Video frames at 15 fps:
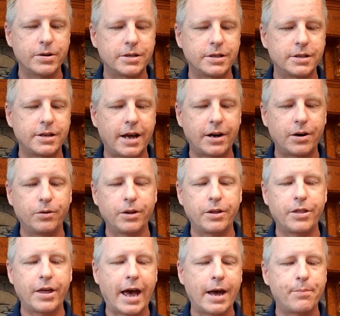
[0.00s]
It says, not only
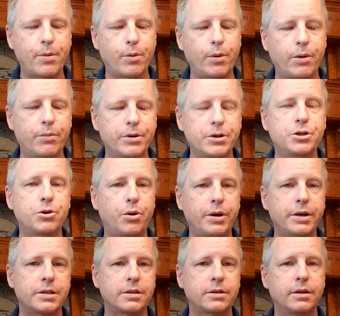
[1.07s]
that, but we
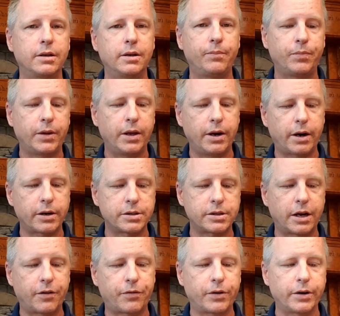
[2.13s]
rejoice in our
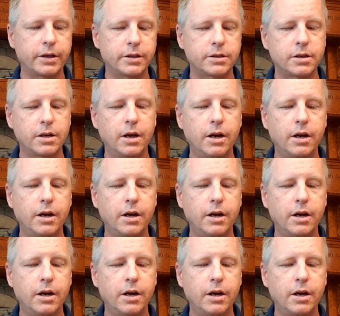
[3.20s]
sufferings,